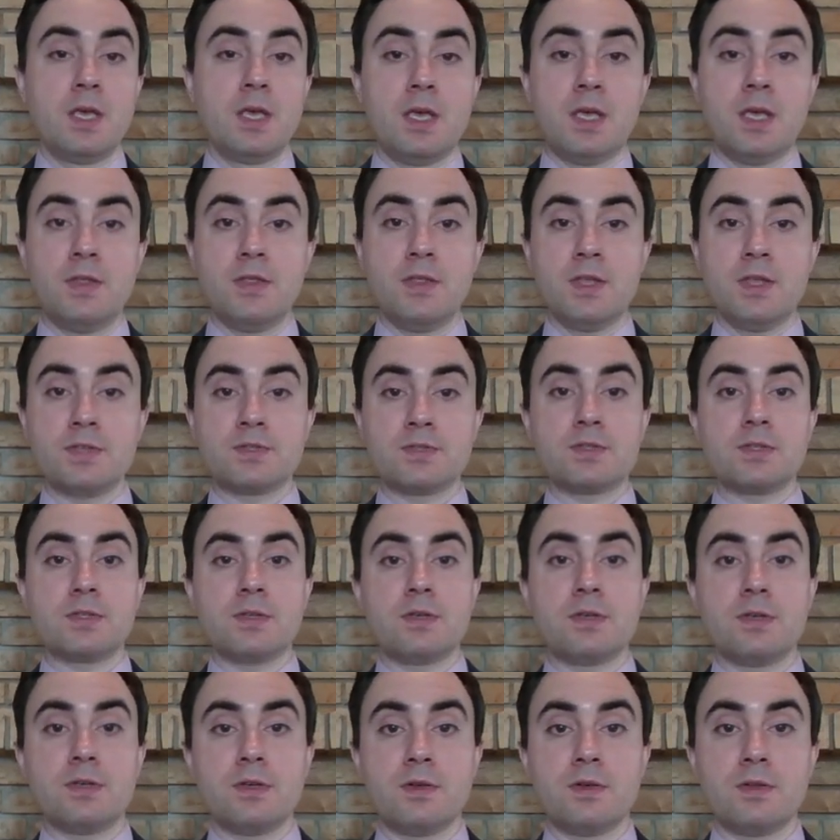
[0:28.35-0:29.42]
In this
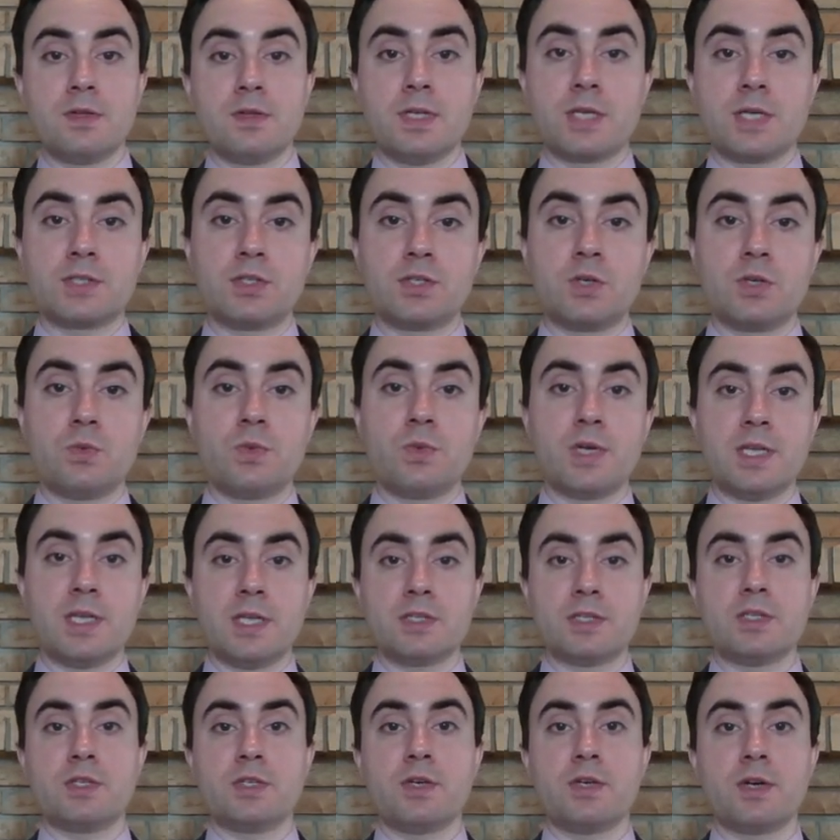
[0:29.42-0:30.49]
lecture, what I'd like
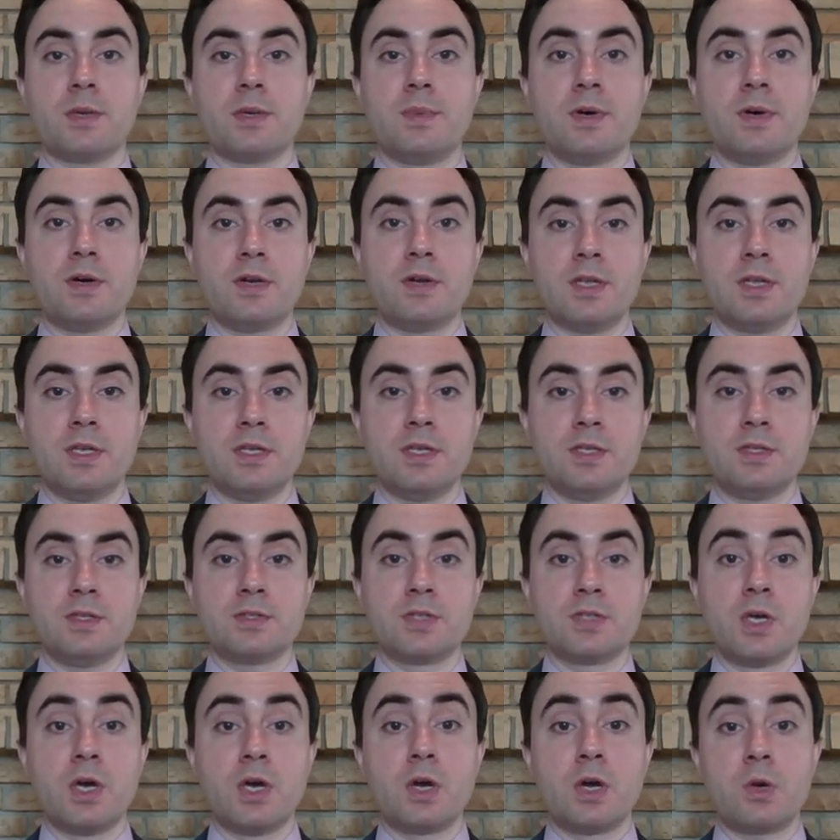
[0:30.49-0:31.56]
to talk about is
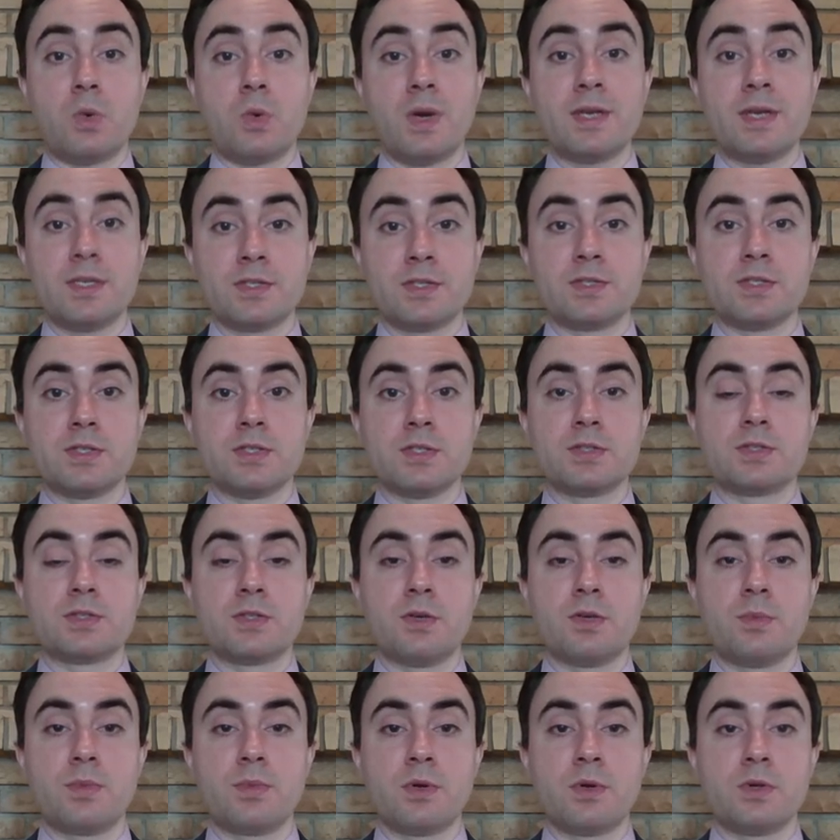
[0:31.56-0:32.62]
Aquinas'
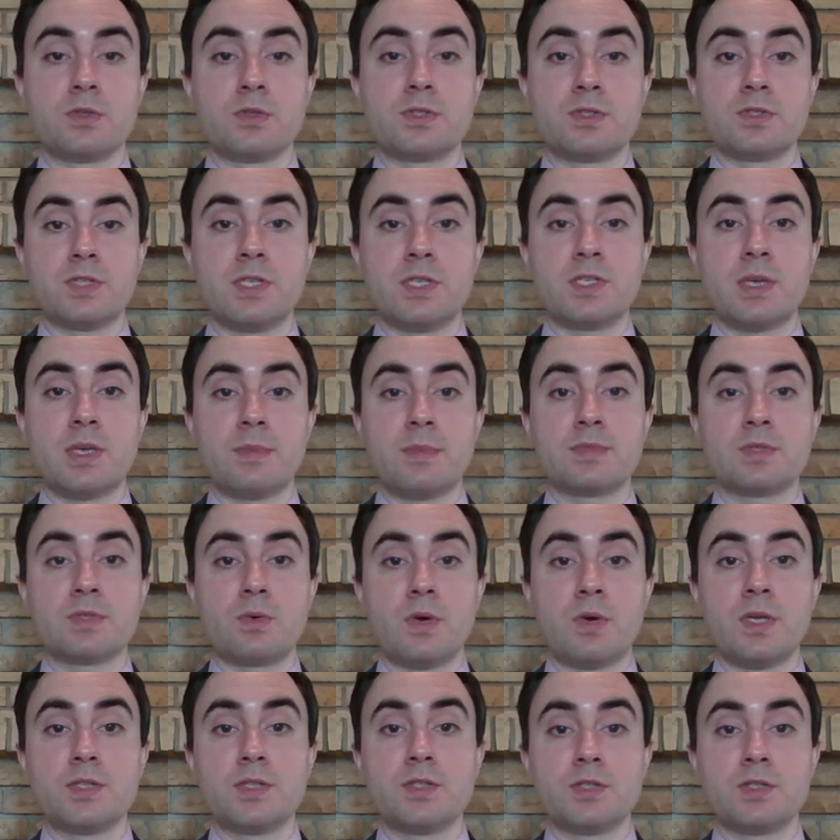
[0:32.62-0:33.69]
approach, St. Thomas
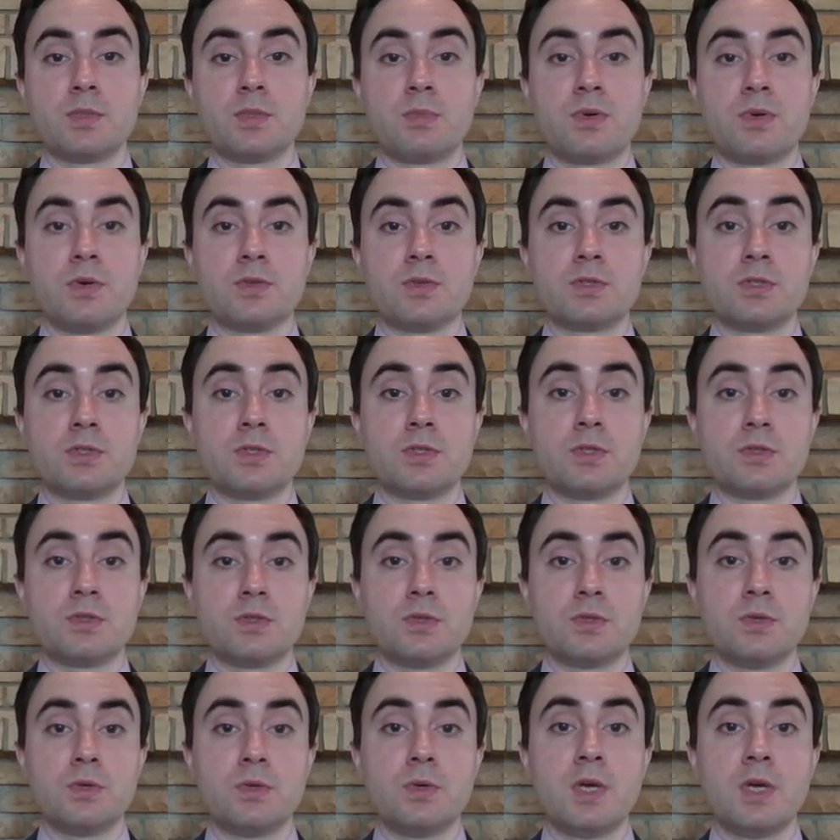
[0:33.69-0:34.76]
Aquinas' approach
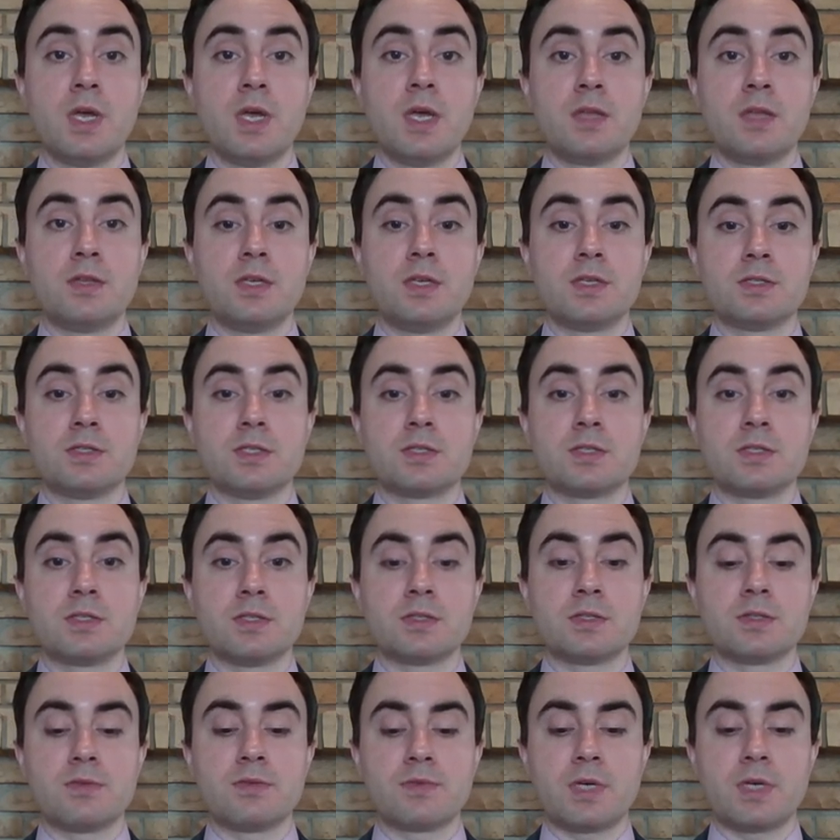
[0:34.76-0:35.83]
to the
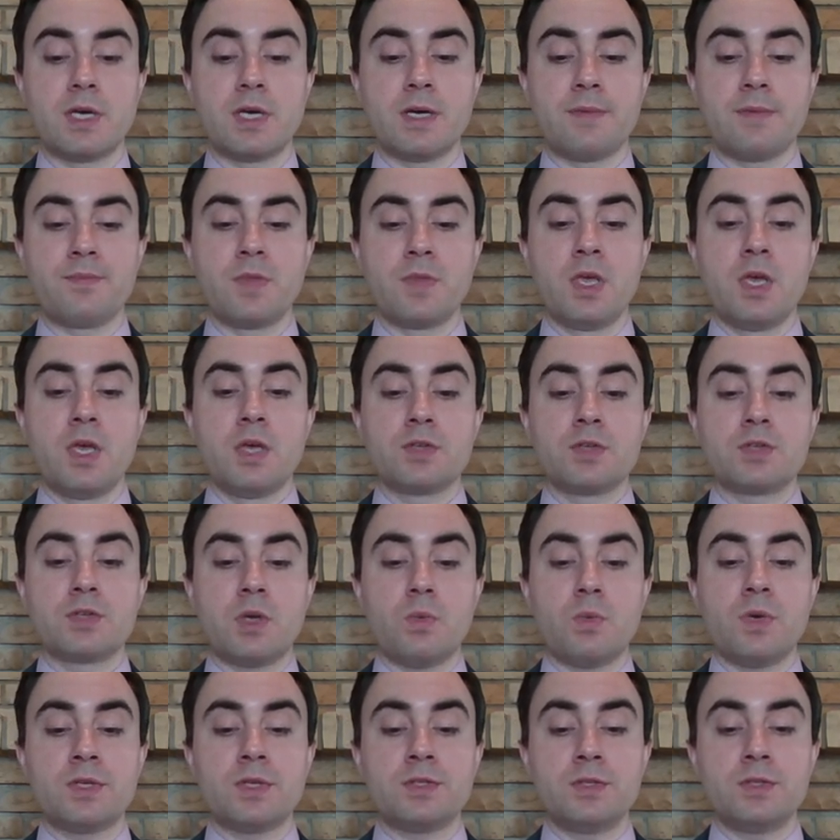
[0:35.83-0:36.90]
existence of God. So I
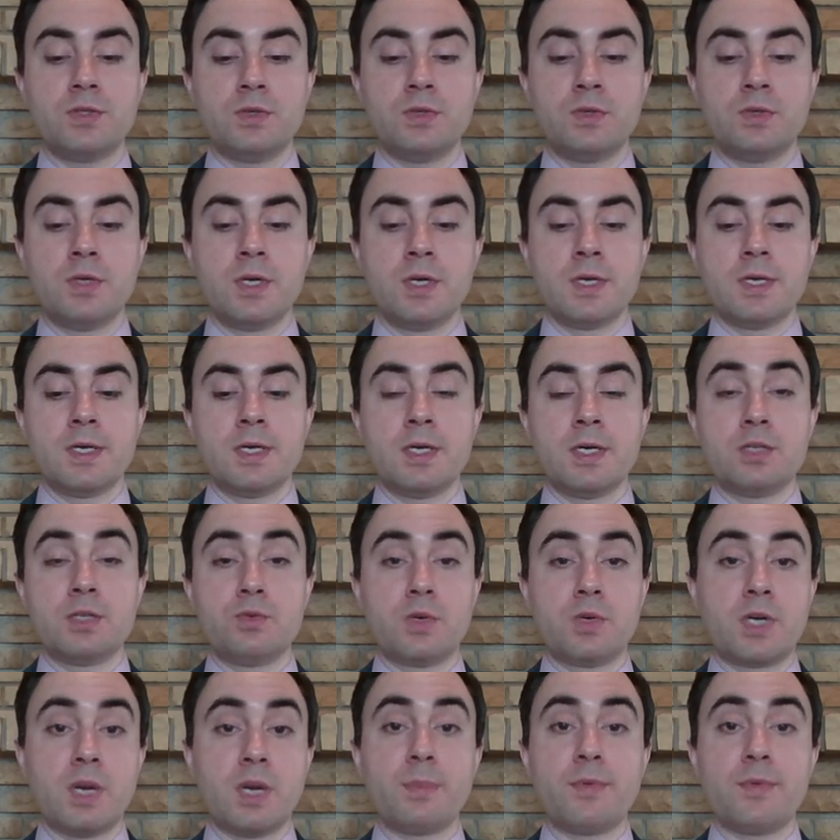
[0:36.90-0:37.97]
want to do a
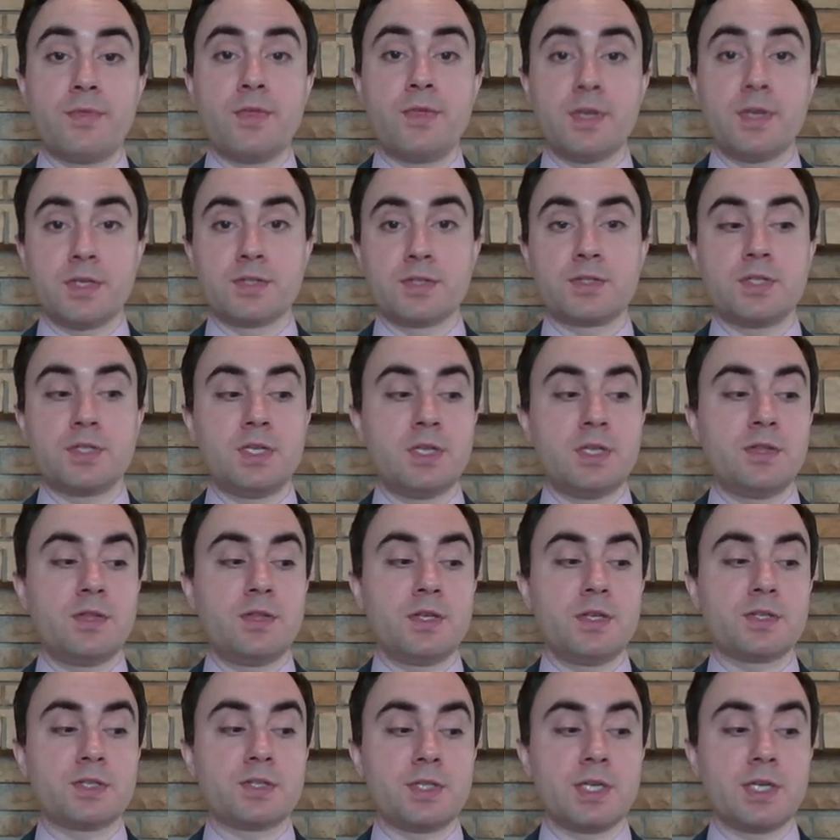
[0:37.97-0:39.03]
couple things in
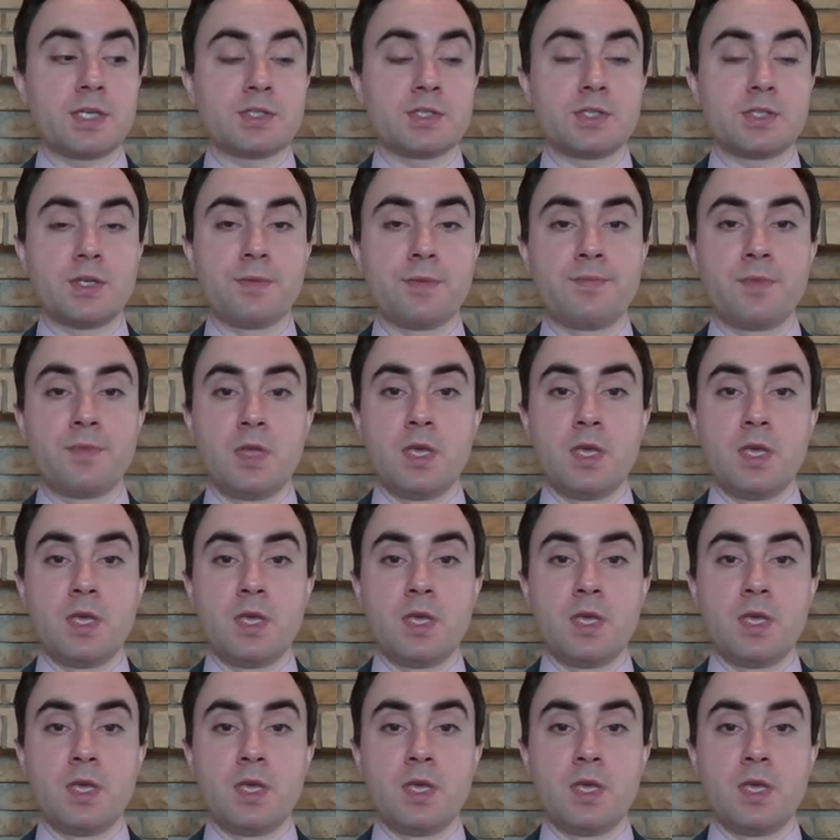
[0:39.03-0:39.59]
this lecture.